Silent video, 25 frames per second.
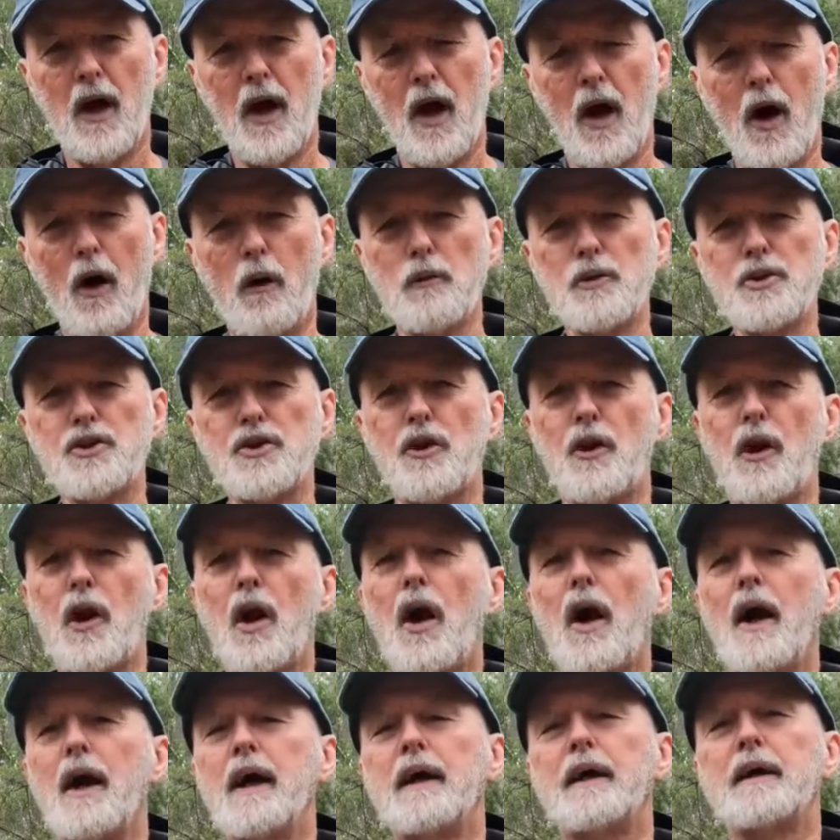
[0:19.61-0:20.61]

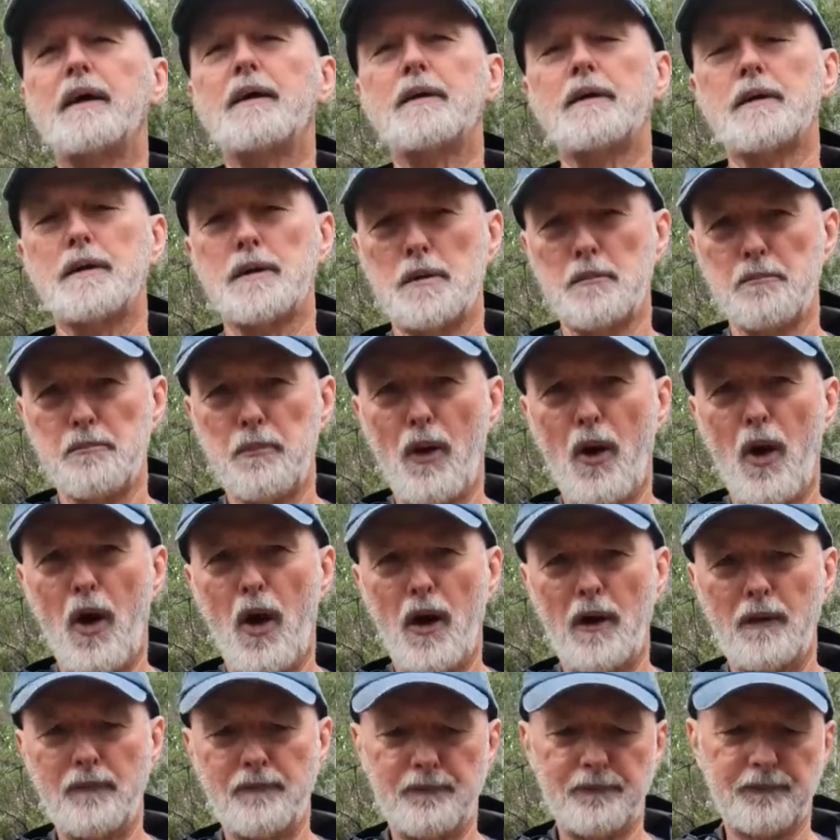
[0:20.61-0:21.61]
ultralight
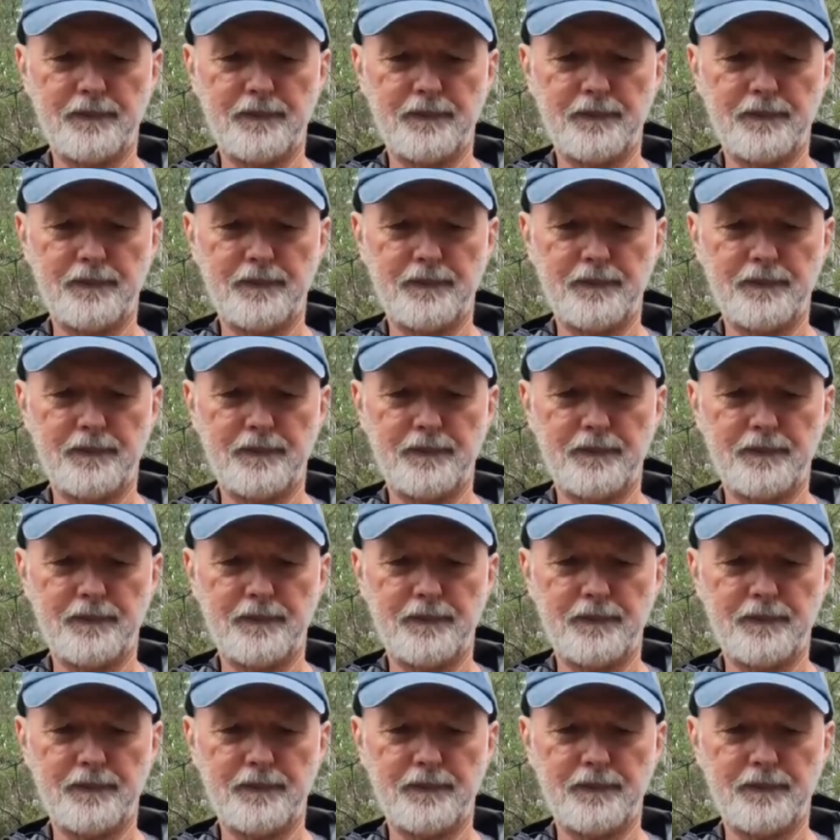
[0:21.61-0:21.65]
pot